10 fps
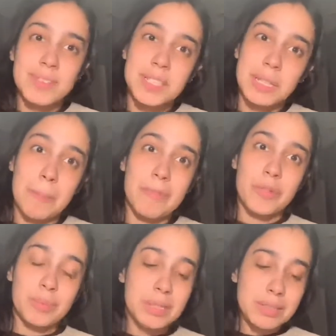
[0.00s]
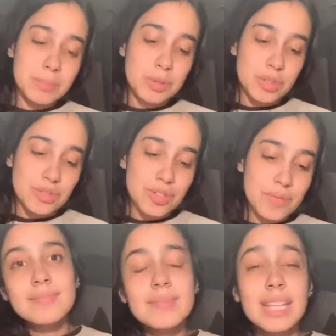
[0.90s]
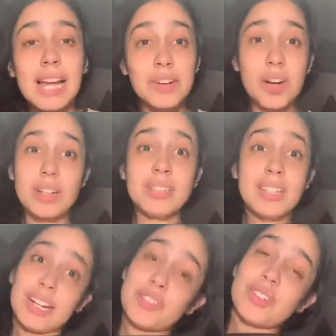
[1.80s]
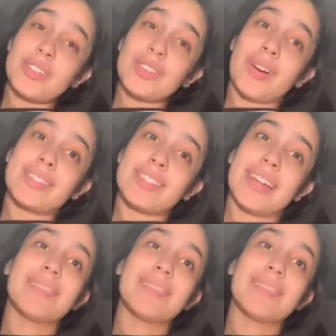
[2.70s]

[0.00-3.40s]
step for me as a musician. I got an electric guitar today.